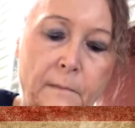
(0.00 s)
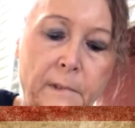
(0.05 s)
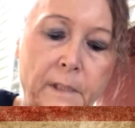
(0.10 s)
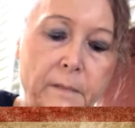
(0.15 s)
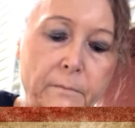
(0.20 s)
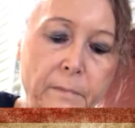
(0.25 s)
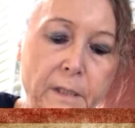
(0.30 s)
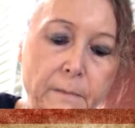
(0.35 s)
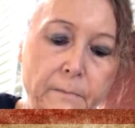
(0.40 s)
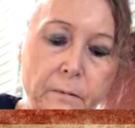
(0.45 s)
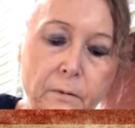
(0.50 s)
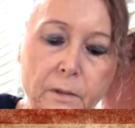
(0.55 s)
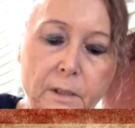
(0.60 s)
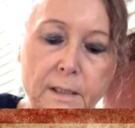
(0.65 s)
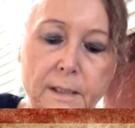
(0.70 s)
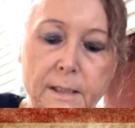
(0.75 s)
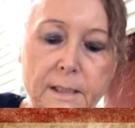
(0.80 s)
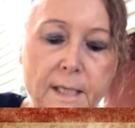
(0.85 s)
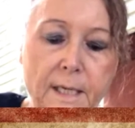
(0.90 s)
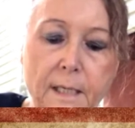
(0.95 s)
Some people
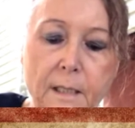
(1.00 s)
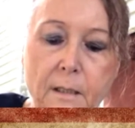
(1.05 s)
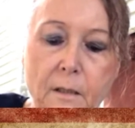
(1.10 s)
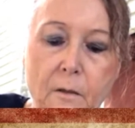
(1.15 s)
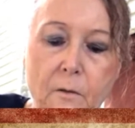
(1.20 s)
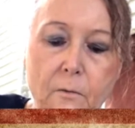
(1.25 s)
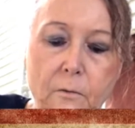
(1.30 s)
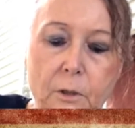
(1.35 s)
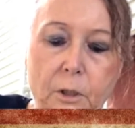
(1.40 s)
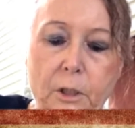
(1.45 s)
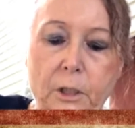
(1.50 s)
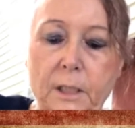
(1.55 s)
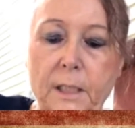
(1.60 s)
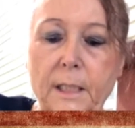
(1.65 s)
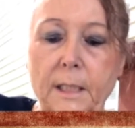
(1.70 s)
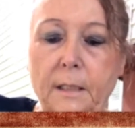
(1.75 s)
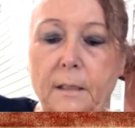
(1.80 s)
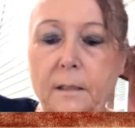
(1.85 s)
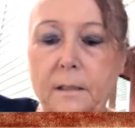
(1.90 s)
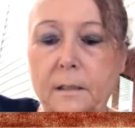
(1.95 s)
just take old
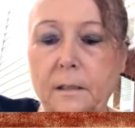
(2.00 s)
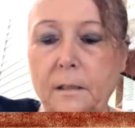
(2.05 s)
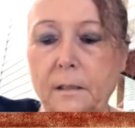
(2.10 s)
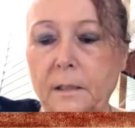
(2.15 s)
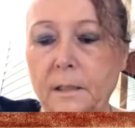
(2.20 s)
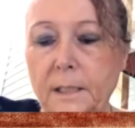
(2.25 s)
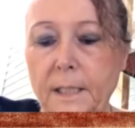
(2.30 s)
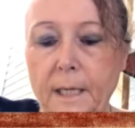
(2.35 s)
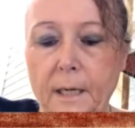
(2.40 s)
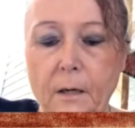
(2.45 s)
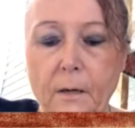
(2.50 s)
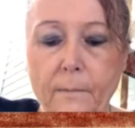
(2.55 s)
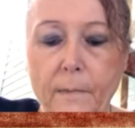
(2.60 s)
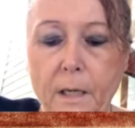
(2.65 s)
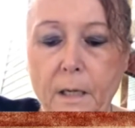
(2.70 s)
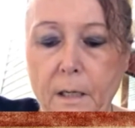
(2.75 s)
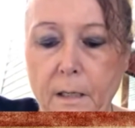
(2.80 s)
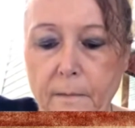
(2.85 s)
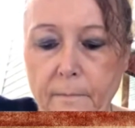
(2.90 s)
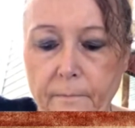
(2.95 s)
sheets and tear them
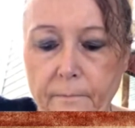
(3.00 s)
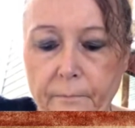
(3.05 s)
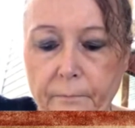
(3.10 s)
up.